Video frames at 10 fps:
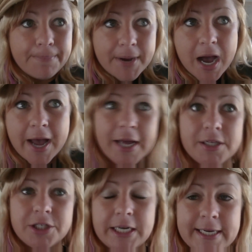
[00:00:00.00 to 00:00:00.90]

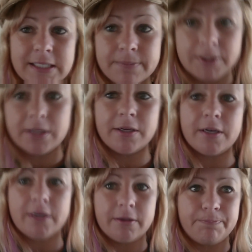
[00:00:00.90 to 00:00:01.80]
But she has to be
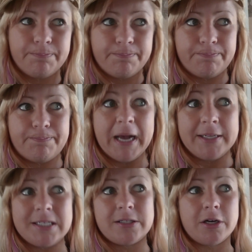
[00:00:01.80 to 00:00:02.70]
a
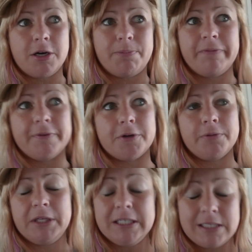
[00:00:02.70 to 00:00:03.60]
balanced dog
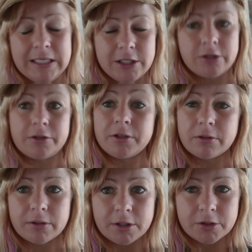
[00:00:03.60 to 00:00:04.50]
before we can teach her
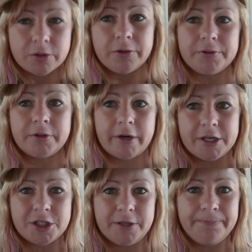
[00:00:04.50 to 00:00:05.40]
controlled
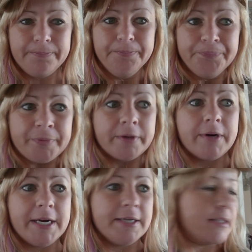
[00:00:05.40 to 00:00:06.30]
aggression,
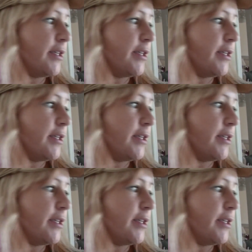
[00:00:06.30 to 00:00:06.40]
right?